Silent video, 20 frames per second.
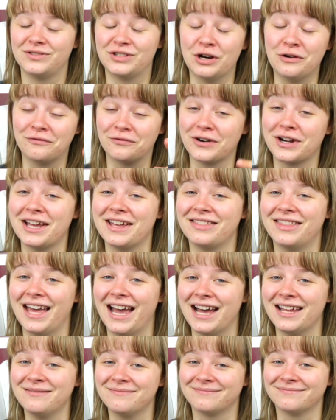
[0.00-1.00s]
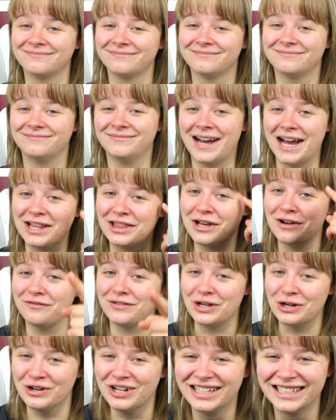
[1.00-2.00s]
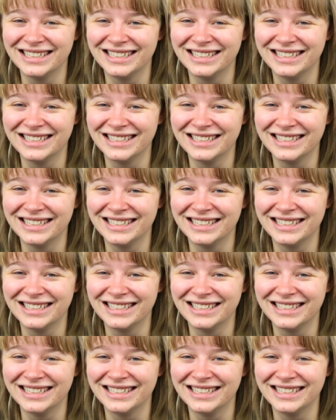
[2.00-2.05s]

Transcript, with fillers: Don't forget that. I love you.